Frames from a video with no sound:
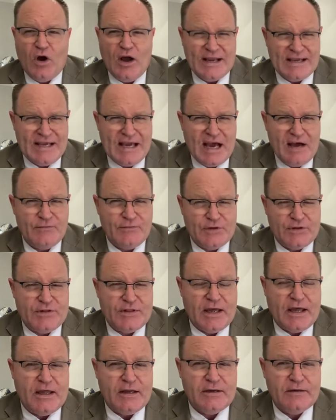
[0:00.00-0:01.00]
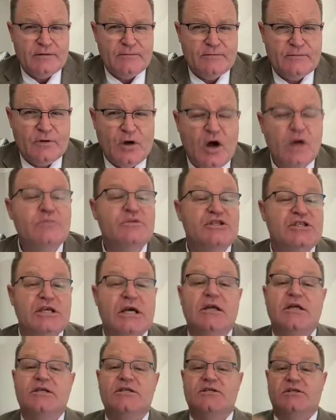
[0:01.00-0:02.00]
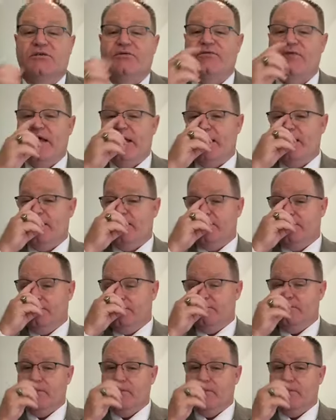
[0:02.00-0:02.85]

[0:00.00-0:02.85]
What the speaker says: I covet that. I'm jealous of that.